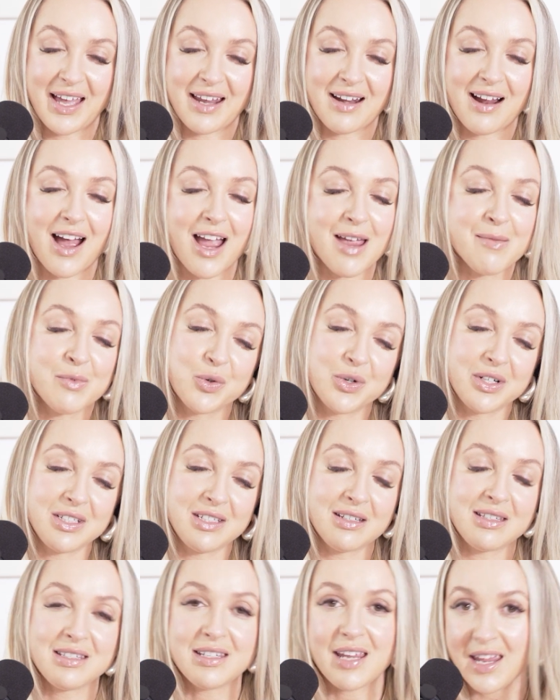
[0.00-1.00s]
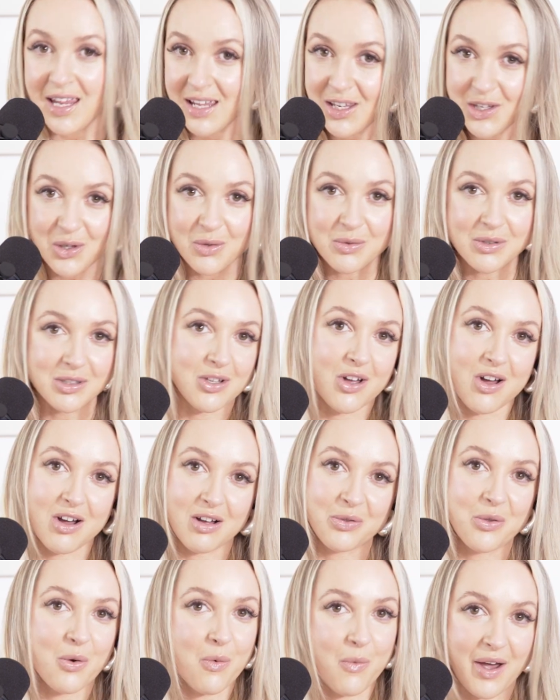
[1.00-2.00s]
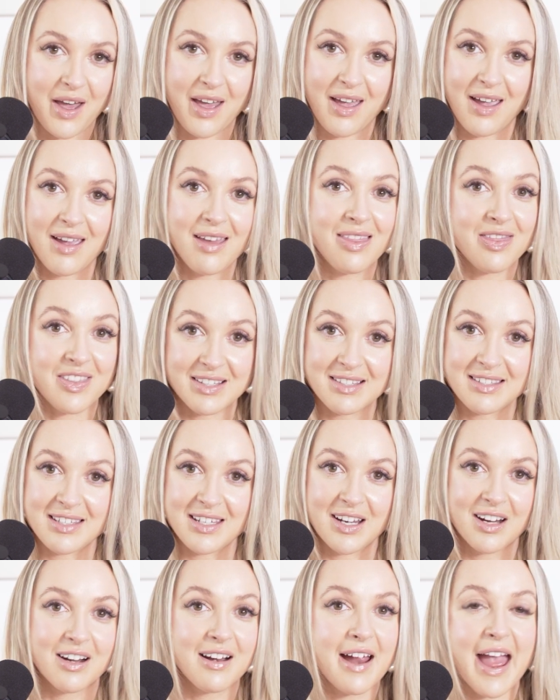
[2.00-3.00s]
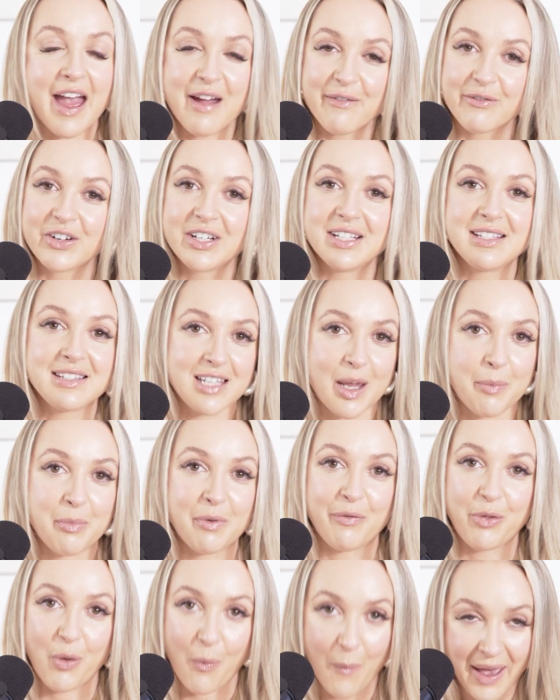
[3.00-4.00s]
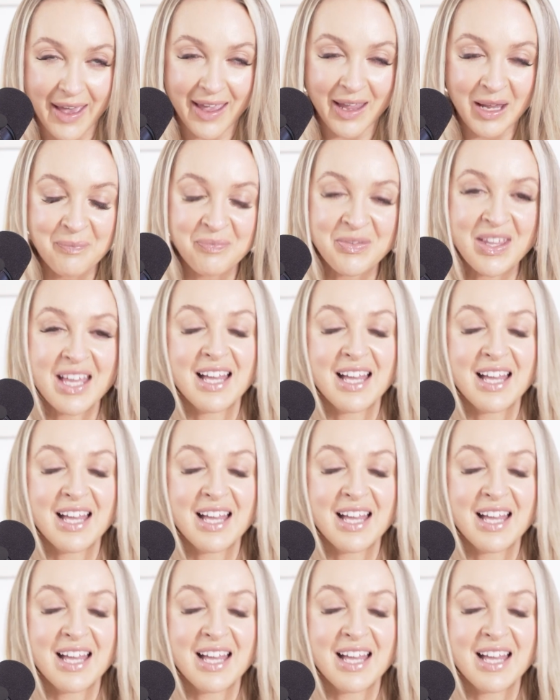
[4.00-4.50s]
and I'm going to take you along the way this year, every step of the way.